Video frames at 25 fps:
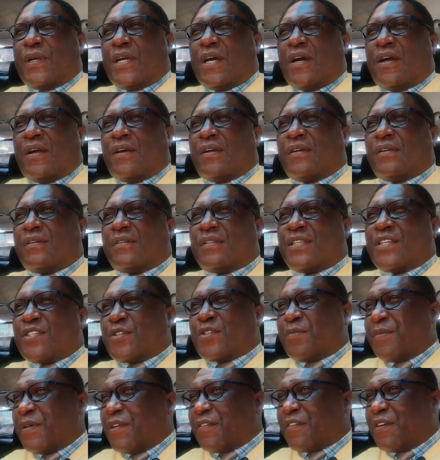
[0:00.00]
are. There's
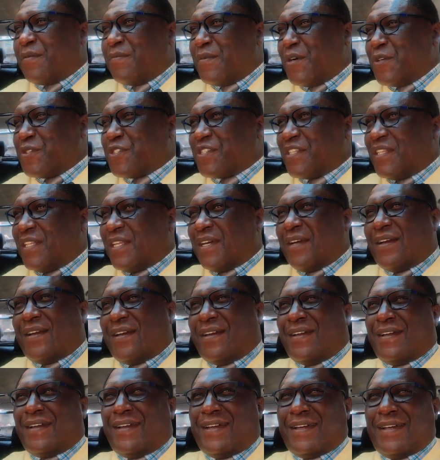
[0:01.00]
a bit of commotion
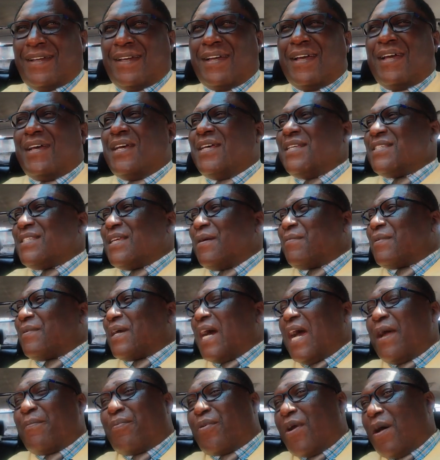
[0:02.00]
there. Some
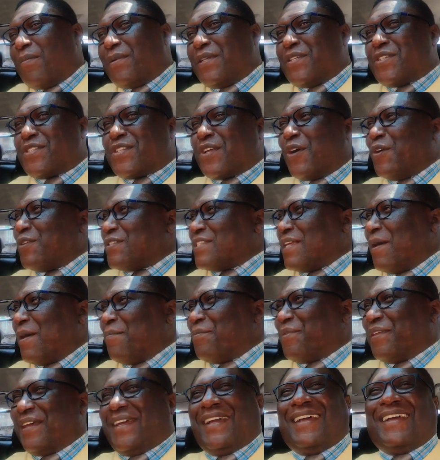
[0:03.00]
guy probably stole
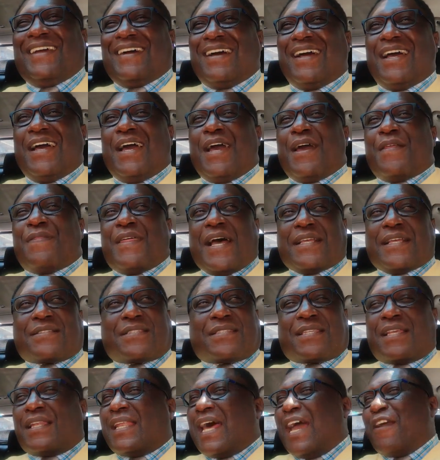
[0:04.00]
something. That's
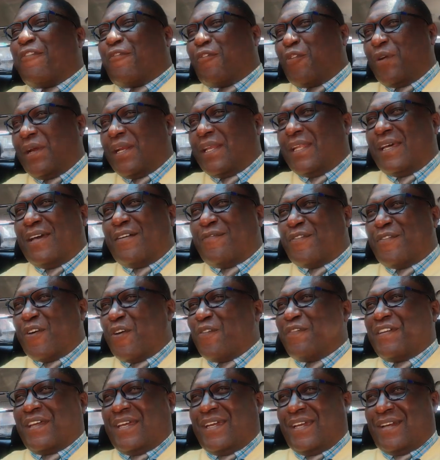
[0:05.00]
the life we live
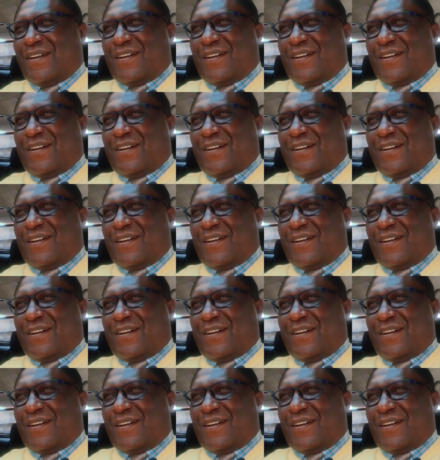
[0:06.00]
over here